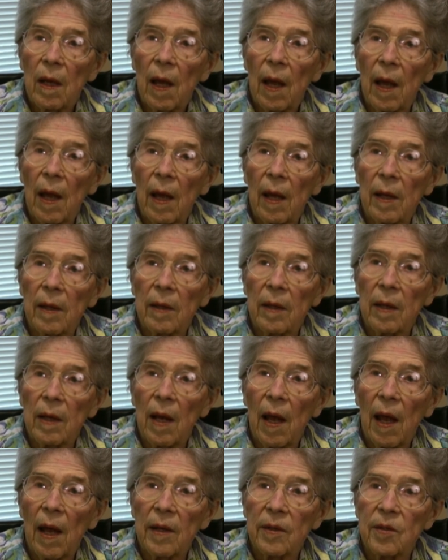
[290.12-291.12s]
and
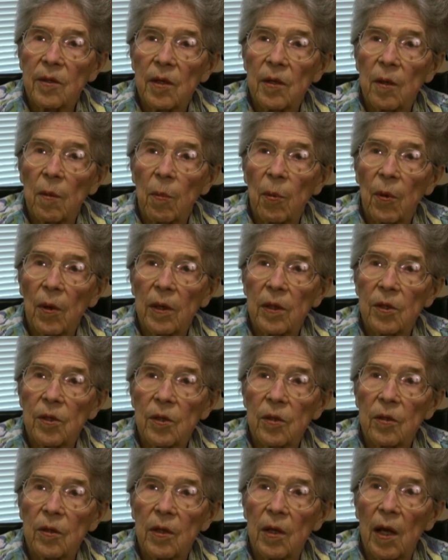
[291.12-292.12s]
as the
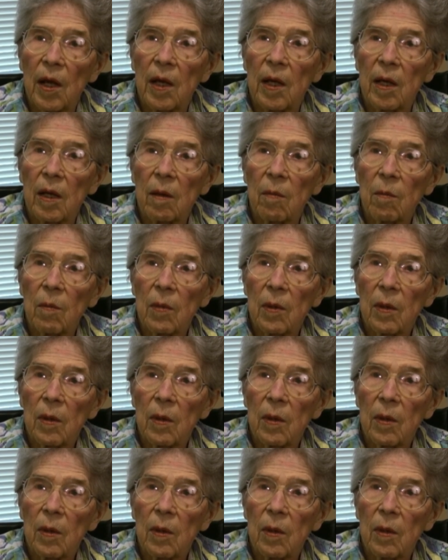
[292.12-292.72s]
Depression came,